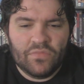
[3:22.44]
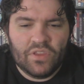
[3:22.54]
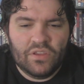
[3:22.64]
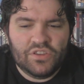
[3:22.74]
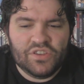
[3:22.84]

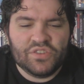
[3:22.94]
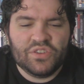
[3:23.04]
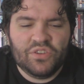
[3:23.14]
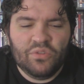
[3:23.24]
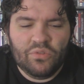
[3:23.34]
she is
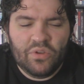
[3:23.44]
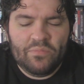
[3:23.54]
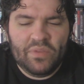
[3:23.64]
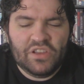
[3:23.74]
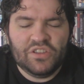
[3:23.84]

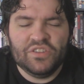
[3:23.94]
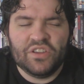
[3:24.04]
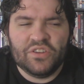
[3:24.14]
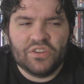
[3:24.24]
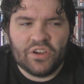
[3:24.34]
creepy, she's
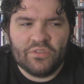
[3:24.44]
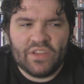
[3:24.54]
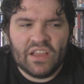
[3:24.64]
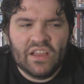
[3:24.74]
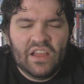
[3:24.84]

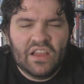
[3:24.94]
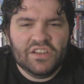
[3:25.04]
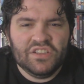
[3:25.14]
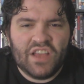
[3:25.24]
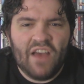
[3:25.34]
unnerving,
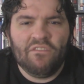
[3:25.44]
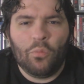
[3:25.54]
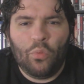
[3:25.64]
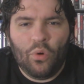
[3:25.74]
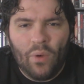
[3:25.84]
she's ever
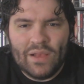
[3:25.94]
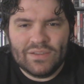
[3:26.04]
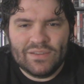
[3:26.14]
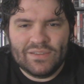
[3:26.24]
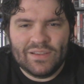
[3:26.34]

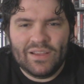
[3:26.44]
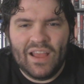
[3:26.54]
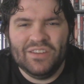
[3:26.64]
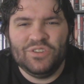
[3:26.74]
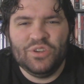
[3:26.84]
present
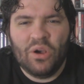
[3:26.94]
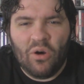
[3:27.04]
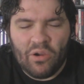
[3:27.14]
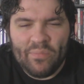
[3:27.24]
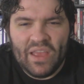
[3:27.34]
and
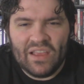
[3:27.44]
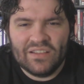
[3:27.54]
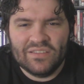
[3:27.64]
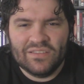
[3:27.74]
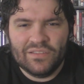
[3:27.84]
charming
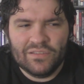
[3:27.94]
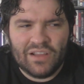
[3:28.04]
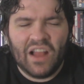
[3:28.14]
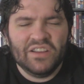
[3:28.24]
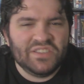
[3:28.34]
and
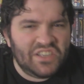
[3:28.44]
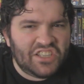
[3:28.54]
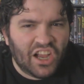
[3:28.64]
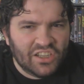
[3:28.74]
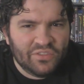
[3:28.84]
kind of
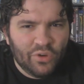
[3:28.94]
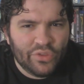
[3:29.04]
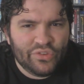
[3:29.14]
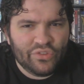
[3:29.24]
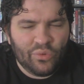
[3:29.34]
seductive on
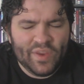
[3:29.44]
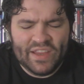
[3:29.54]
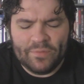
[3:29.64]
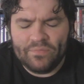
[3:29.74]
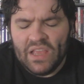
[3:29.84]

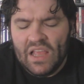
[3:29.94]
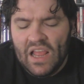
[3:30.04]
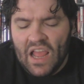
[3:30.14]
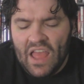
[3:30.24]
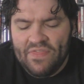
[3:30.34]
screen.
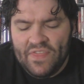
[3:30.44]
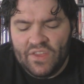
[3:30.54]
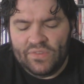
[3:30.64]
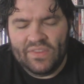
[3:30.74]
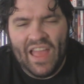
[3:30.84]
And
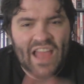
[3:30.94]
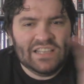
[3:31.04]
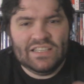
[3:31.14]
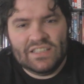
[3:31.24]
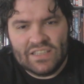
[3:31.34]
this
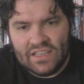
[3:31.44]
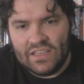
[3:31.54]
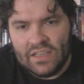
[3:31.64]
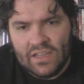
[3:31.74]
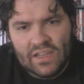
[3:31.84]
entity
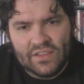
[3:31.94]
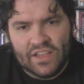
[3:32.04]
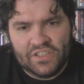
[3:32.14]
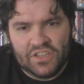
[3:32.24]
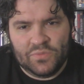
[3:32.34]

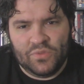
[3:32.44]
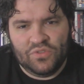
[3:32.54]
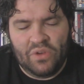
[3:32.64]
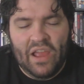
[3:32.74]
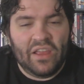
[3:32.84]
that she's
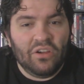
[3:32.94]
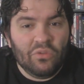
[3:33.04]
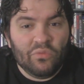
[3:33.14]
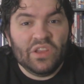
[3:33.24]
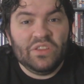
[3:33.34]
portraying
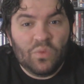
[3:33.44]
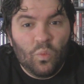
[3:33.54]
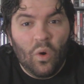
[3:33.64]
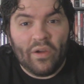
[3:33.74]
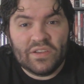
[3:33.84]
really
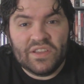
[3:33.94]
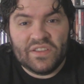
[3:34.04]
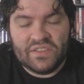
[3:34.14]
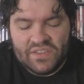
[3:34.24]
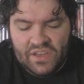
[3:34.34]
works in
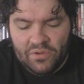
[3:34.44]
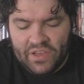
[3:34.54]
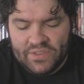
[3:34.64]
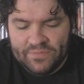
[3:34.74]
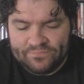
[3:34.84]
this series.